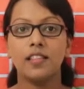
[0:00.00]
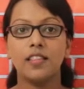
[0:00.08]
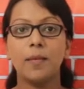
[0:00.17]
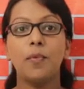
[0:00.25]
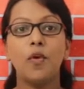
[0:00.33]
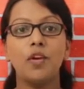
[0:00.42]

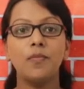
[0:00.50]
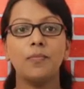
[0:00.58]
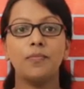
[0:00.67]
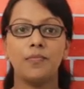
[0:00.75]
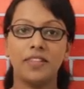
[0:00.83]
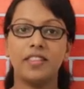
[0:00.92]
the ball
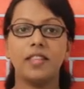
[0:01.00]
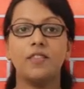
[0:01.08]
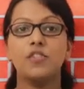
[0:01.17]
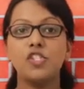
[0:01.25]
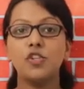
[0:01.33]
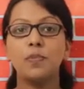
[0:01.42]
with
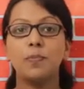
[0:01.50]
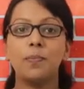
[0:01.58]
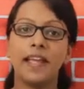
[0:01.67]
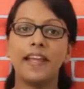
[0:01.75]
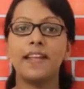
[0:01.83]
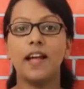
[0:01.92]
which you
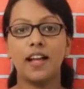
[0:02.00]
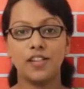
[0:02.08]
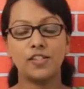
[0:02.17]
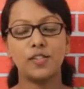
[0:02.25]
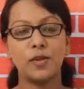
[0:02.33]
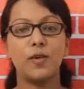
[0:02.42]
played and
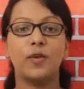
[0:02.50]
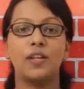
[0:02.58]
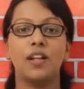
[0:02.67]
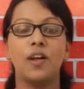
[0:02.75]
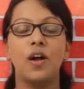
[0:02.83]
so on.